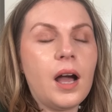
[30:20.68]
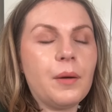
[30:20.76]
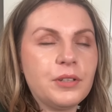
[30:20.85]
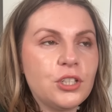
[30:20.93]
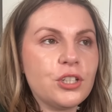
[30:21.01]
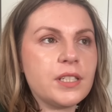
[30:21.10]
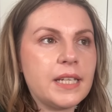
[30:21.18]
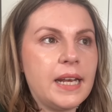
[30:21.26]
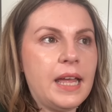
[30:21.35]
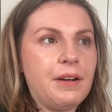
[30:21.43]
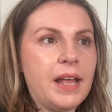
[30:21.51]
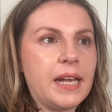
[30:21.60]
I was just sitting
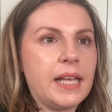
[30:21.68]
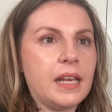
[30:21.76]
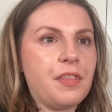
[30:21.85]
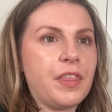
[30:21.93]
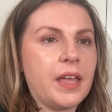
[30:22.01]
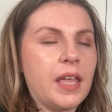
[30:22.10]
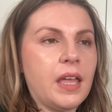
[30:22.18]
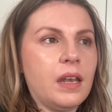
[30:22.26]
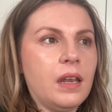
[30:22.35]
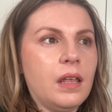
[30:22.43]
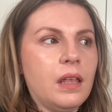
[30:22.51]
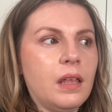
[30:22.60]
here and editing and
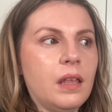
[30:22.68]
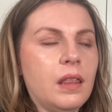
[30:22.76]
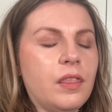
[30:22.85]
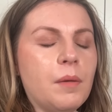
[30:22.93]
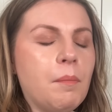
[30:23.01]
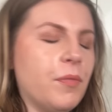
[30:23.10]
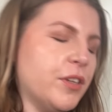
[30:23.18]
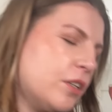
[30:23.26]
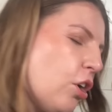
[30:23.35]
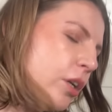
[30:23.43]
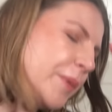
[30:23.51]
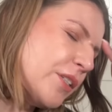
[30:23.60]
thinking, there's
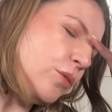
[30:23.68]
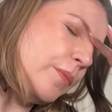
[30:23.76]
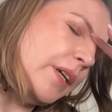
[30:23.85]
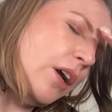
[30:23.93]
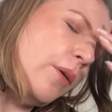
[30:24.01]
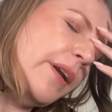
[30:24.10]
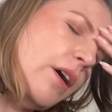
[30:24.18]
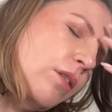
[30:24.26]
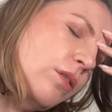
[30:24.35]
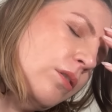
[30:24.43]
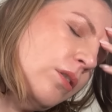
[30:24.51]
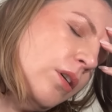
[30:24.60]
got to be something going
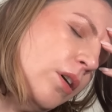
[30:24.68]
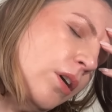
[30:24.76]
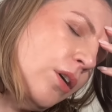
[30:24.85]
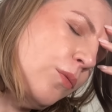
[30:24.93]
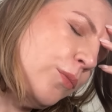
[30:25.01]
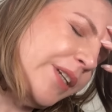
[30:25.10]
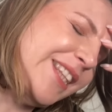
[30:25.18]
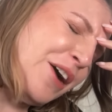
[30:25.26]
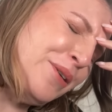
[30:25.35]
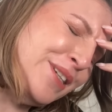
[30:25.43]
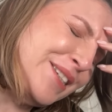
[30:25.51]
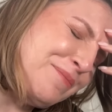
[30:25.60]
on with
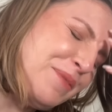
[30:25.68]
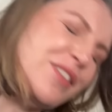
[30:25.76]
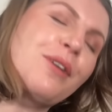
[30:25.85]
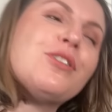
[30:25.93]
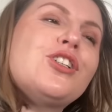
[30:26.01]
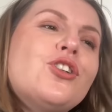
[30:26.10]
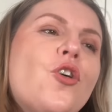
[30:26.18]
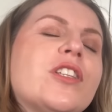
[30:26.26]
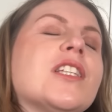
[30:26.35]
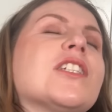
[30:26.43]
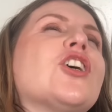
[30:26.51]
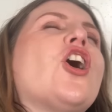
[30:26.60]
those shorts.
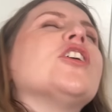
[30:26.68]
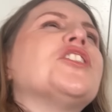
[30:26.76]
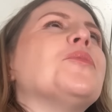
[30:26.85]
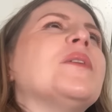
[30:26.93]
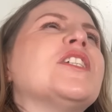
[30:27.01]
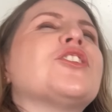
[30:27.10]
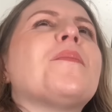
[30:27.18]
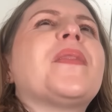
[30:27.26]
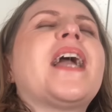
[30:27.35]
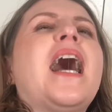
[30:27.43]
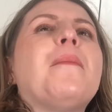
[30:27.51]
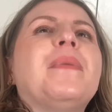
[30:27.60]
There's got to be
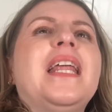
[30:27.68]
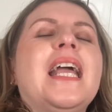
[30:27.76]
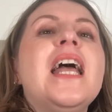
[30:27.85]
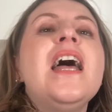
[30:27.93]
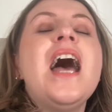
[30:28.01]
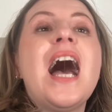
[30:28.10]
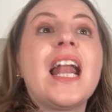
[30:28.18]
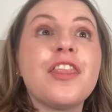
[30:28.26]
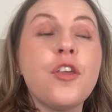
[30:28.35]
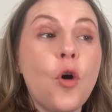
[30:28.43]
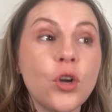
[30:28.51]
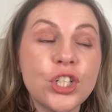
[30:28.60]
something happening. And I
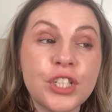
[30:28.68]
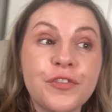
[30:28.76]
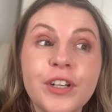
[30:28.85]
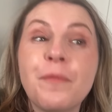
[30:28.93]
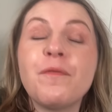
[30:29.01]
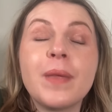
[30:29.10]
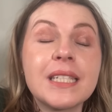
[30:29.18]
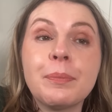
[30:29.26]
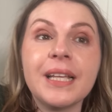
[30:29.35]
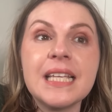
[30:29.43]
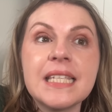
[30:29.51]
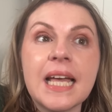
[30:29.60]
thought just for a
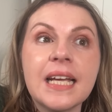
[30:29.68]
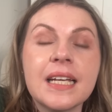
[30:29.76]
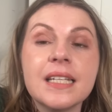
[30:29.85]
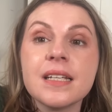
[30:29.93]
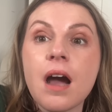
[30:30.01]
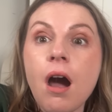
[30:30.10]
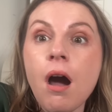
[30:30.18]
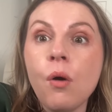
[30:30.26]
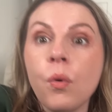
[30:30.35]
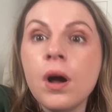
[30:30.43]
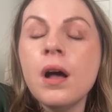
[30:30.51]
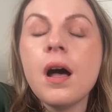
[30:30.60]
split second,
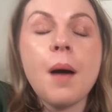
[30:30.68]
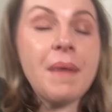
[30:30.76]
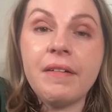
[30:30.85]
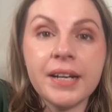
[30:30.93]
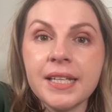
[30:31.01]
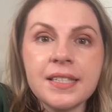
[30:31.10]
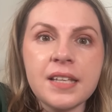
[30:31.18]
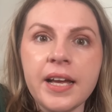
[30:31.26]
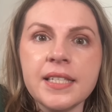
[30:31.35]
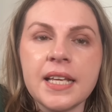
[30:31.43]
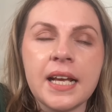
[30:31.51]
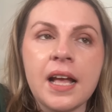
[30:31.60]
oh, American
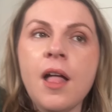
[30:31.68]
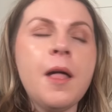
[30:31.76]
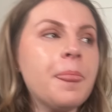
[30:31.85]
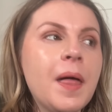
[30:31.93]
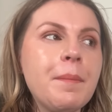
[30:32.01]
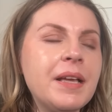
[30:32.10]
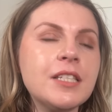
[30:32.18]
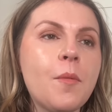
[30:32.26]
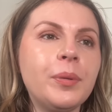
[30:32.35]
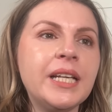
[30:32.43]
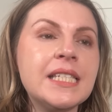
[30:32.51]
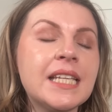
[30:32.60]
sizing. That makes
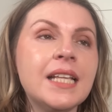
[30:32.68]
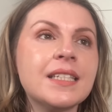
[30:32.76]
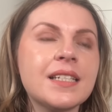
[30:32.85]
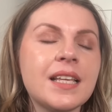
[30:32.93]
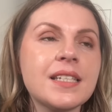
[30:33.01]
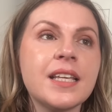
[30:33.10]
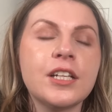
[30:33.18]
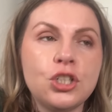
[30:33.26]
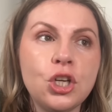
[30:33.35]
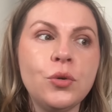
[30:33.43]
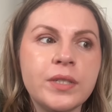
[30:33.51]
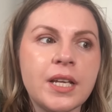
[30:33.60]
complete sense because that's like
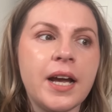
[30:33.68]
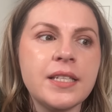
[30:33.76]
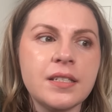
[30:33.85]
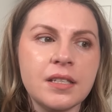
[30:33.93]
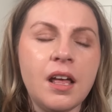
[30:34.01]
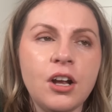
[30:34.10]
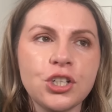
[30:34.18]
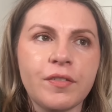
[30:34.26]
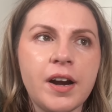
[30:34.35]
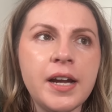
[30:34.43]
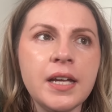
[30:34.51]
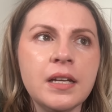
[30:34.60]
2 sizes larger,
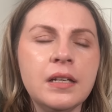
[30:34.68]
right?